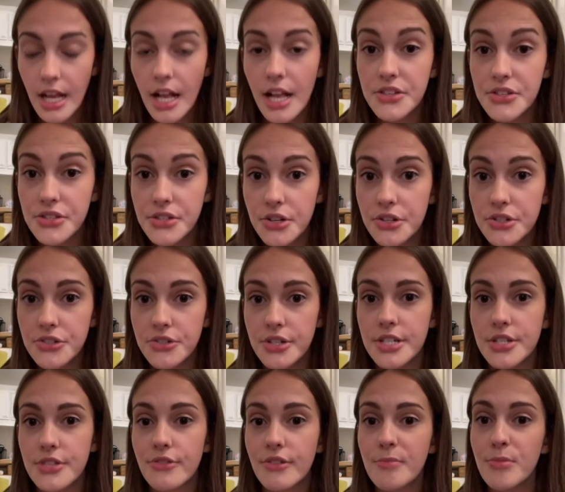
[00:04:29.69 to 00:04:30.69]
a surgery
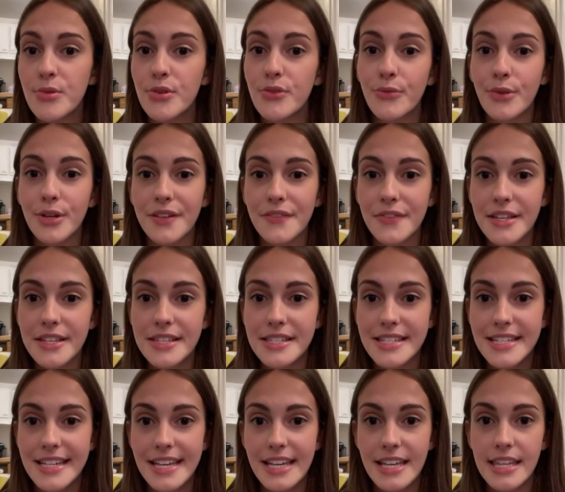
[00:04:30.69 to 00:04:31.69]
to remove one of his
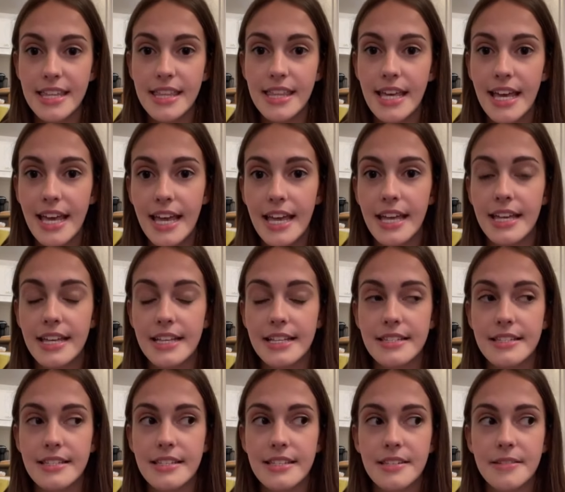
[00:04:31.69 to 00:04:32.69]
teeth
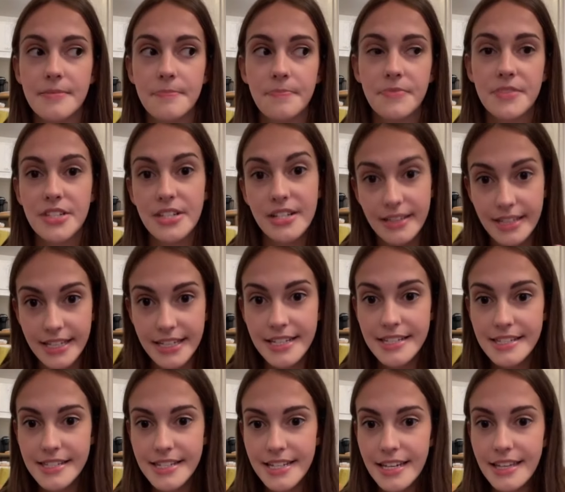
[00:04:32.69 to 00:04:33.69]
and to clean
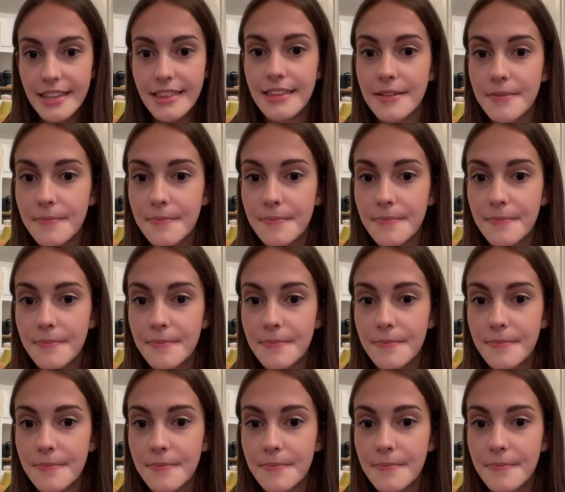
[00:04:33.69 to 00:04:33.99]
his teeth.